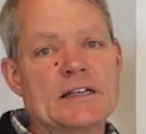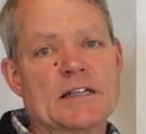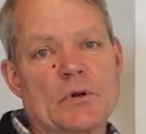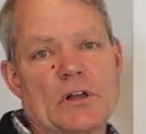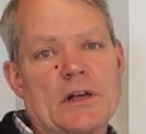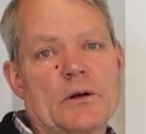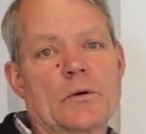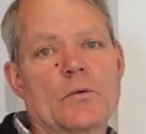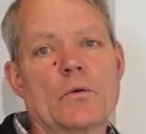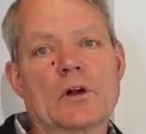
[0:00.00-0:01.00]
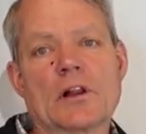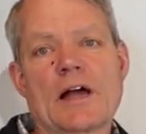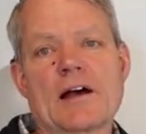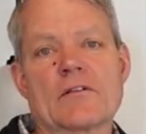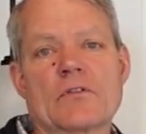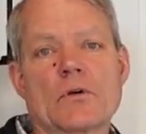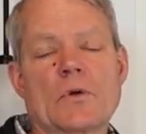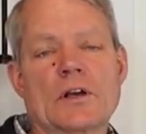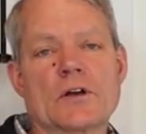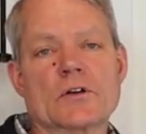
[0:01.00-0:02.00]
Typically, we'll have the
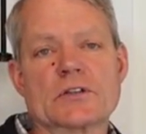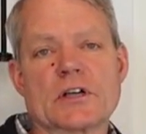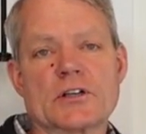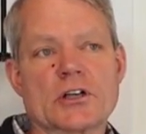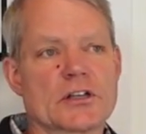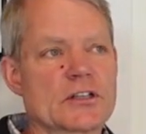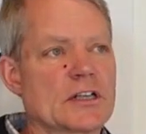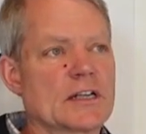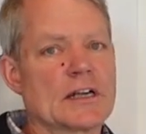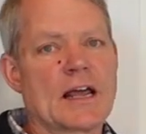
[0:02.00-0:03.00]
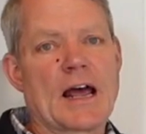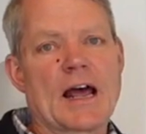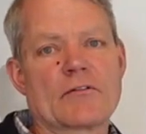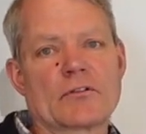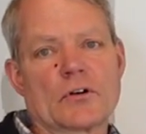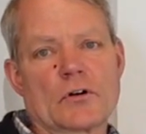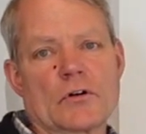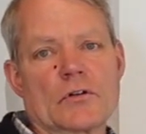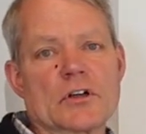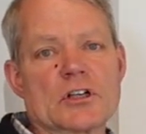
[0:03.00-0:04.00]
windows adjusted
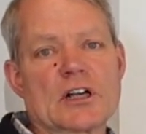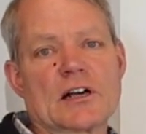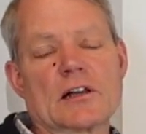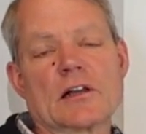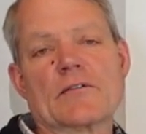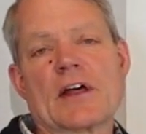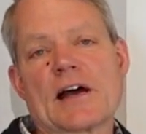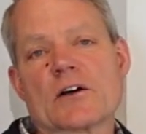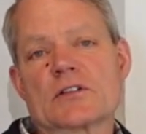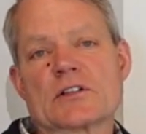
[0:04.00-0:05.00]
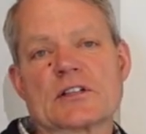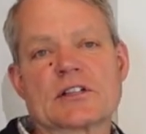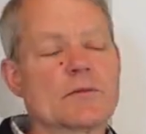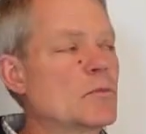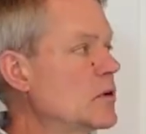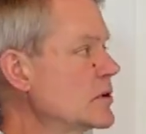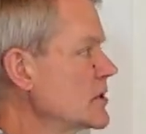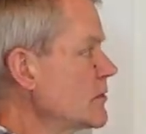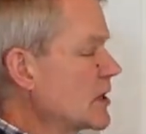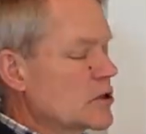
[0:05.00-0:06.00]
after the shell of the house is assembled
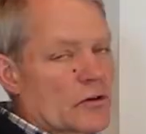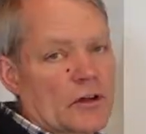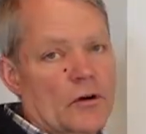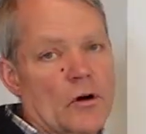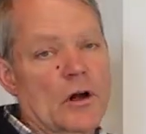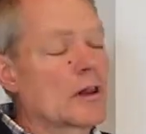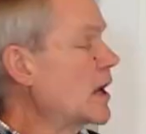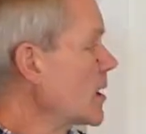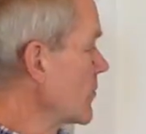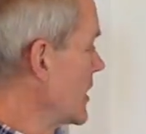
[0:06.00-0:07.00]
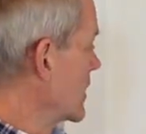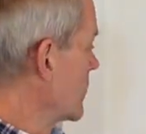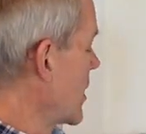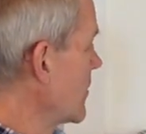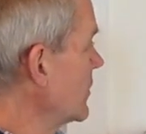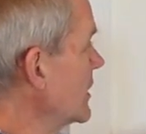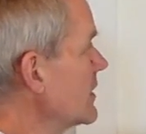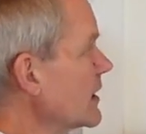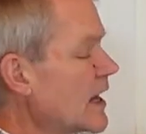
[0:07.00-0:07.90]
to make sure that they're all operating properly, they